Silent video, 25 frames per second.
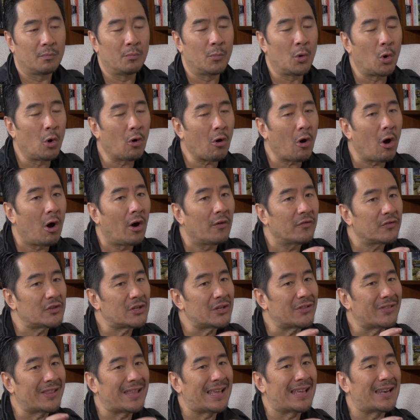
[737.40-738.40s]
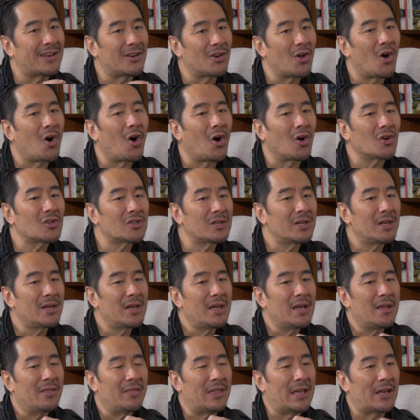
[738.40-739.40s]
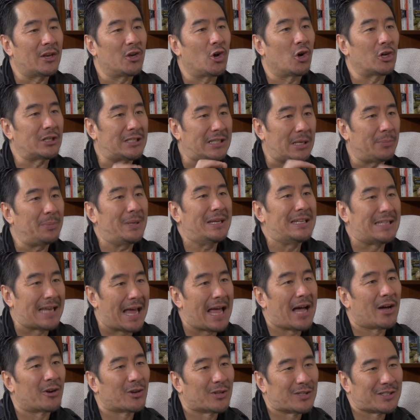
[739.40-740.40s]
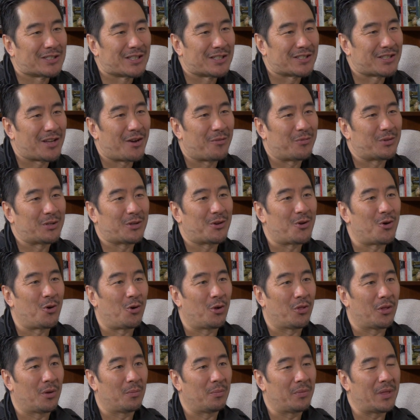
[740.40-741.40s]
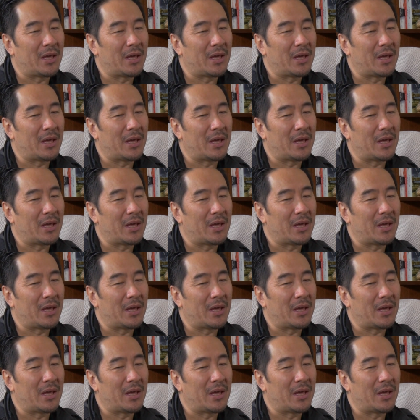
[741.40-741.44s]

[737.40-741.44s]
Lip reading: More often than not, they're not dippy downers, as I would call them.